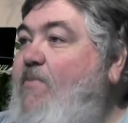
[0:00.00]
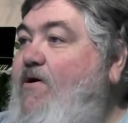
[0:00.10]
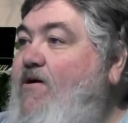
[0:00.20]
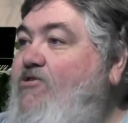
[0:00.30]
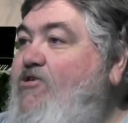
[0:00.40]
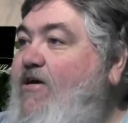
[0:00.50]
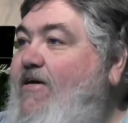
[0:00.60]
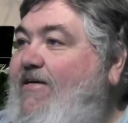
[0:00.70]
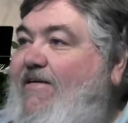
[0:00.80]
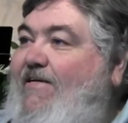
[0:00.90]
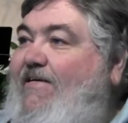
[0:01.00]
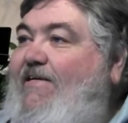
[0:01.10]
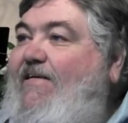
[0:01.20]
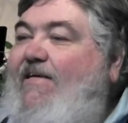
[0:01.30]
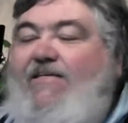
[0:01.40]
because
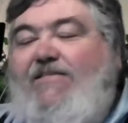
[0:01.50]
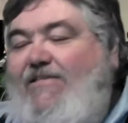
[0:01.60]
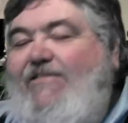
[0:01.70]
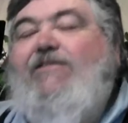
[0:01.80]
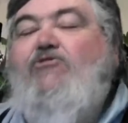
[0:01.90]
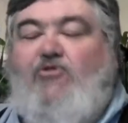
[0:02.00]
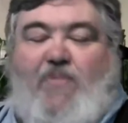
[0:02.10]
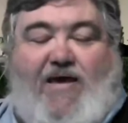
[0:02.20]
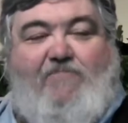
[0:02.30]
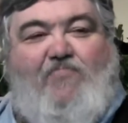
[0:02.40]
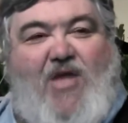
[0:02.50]
it just suits me.